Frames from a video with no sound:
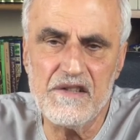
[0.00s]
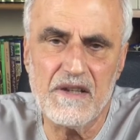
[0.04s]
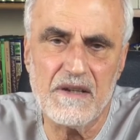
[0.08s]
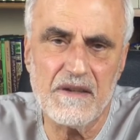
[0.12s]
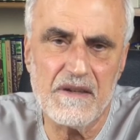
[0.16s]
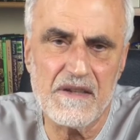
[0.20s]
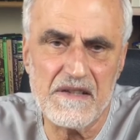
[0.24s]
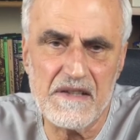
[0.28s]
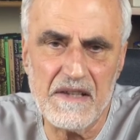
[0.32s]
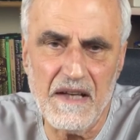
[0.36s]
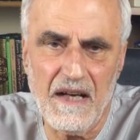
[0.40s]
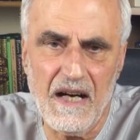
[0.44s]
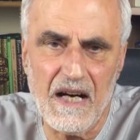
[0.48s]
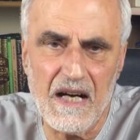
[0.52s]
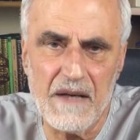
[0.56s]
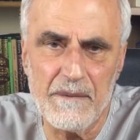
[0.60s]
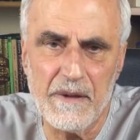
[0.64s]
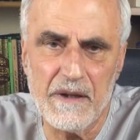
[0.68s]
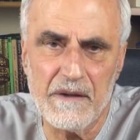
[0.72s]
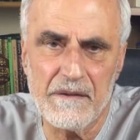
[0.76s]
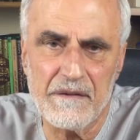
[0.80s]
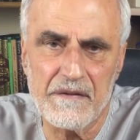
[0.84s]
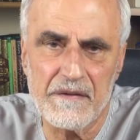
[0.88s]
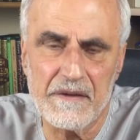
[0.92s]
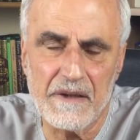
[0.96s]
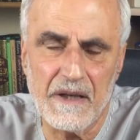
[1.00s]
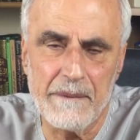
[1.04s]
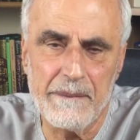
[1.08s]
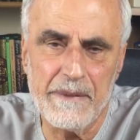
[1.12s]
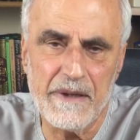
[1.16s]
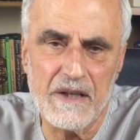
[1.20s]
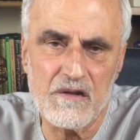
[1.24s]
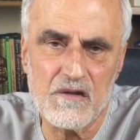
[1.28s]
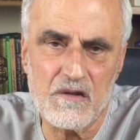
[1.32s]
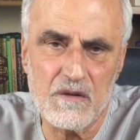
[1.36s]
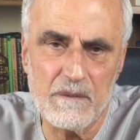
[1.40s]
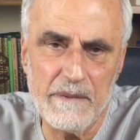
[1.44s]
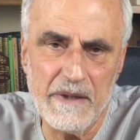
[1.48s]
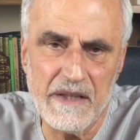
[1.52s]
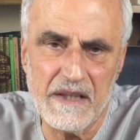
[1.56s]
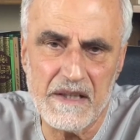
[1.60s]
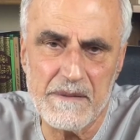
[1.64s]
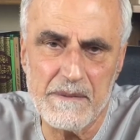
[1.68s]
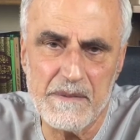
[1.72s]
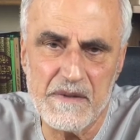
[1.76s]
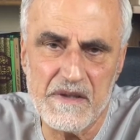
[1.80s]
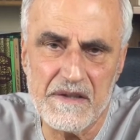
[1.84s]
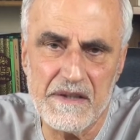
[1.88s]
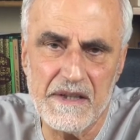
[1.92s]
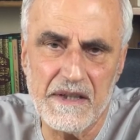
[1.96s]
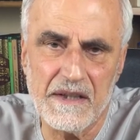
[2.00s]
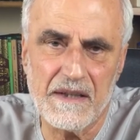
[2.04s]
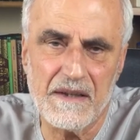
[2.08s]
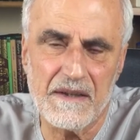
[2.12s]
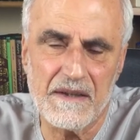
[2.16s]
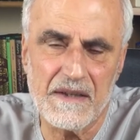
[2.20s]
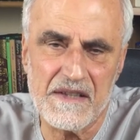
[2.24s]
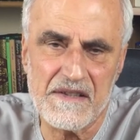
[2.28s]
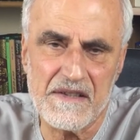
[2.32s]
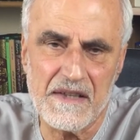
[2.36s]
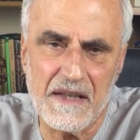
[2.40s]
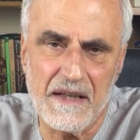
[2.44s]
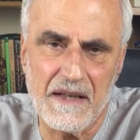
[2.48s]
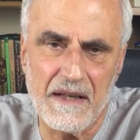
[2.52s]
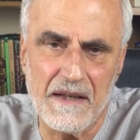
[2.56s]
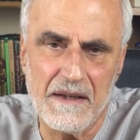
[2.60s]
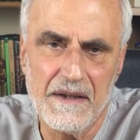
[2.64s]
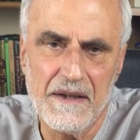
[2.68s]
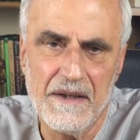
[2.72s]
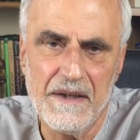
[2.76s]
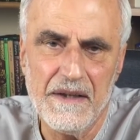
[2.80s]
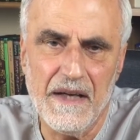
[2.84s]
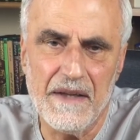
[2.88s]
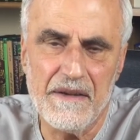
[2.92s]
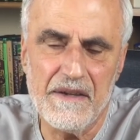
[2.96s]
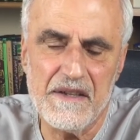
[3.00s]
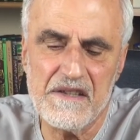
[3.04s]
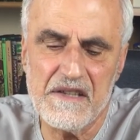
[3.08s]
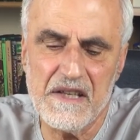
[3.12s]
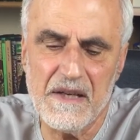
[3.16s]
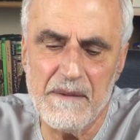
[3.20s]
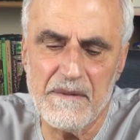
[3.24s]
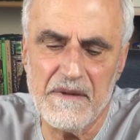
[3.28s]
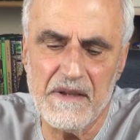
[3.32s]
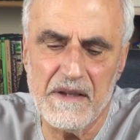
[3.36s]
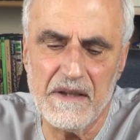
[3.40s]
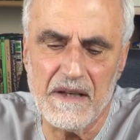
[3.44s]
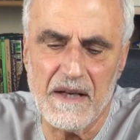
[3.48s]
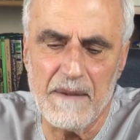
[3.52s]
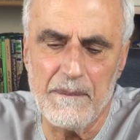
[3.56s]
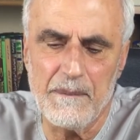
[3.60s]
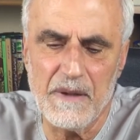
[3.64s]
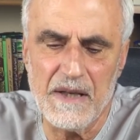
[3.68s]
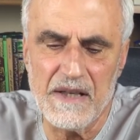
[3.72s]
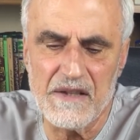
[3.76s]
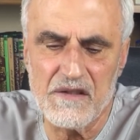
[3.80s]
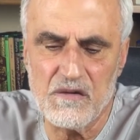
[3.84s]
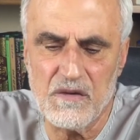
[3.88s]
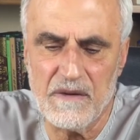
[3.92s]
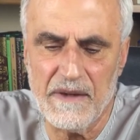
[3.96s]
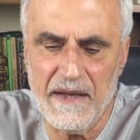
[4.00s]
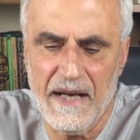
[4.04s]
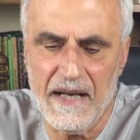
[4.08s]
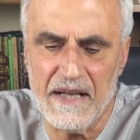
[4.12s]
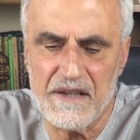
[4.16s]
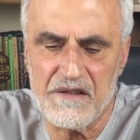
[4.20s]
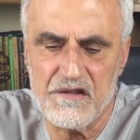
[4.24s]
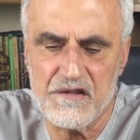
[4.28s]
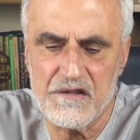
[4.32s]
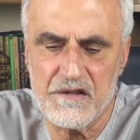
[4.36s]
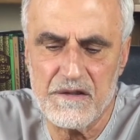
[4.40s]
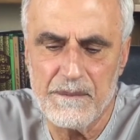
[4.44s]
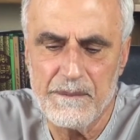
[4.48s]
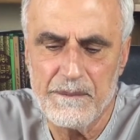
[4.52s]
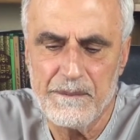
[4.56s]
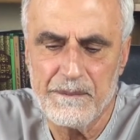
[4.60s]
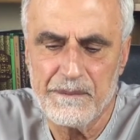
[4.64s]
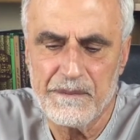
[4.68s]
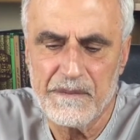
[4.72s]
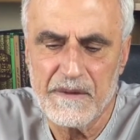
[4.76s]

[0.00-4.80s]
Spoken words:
teaching the Sahaba if a person makes mistake in the salah. And the same thing applies to the Hajj.